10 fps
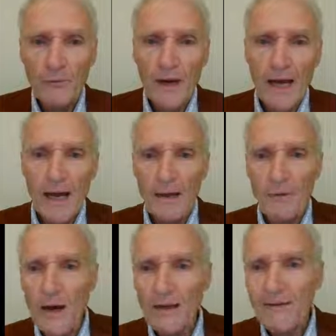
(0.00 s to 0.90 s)
And what I
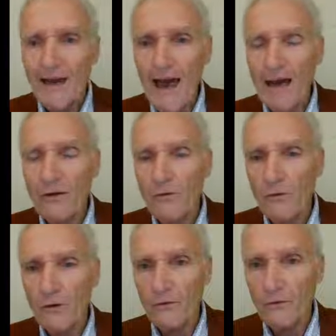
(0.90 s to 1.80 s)
want to add
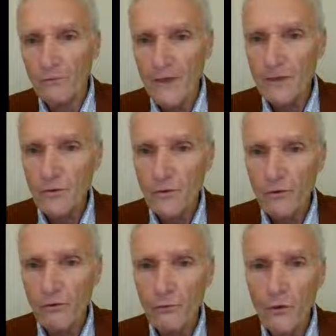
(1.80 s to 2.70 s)
to this mixture
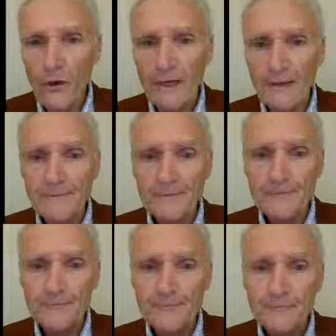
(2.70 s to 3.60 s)
this morning
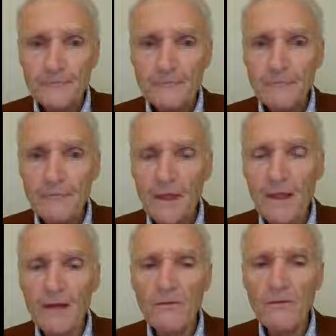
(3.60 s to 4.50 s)

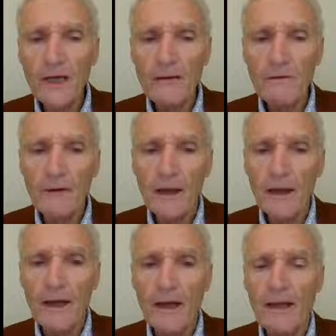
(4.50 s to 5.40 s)
is that
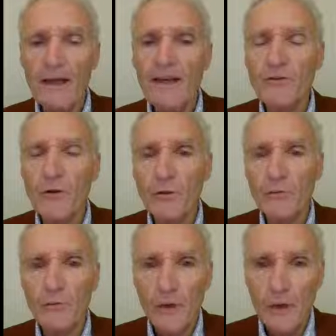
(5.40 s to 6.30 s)
a
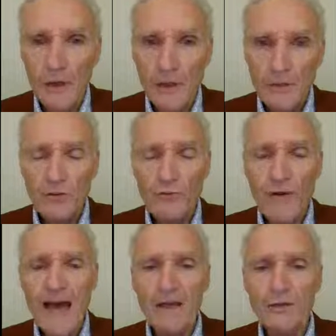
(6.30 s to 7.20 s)
ketone
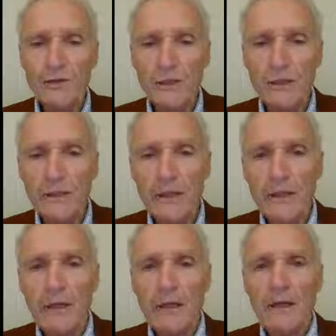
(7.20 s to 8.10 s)
strategy
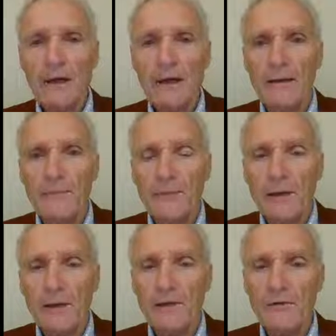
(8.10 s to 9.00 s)

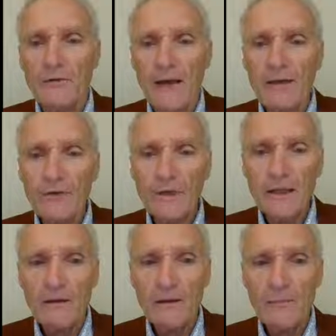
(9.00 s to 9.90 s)
is
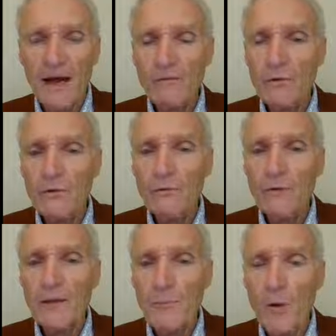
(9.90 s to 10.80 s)
definitely, in my
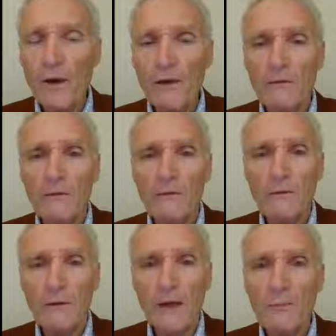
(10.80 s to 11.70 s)
view, important
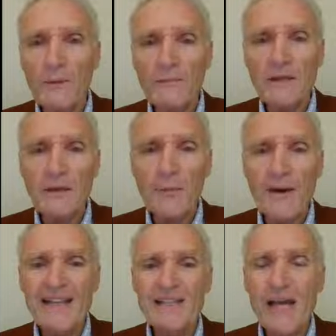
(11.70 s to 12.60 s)
to helping meet the
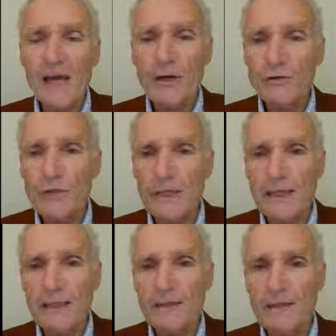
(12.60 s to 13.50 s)
brain's energy
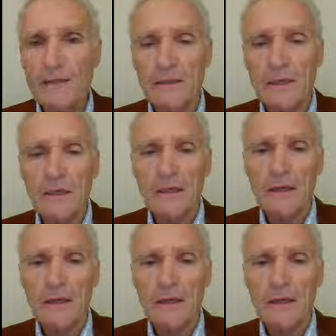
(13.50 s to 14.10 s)
needs,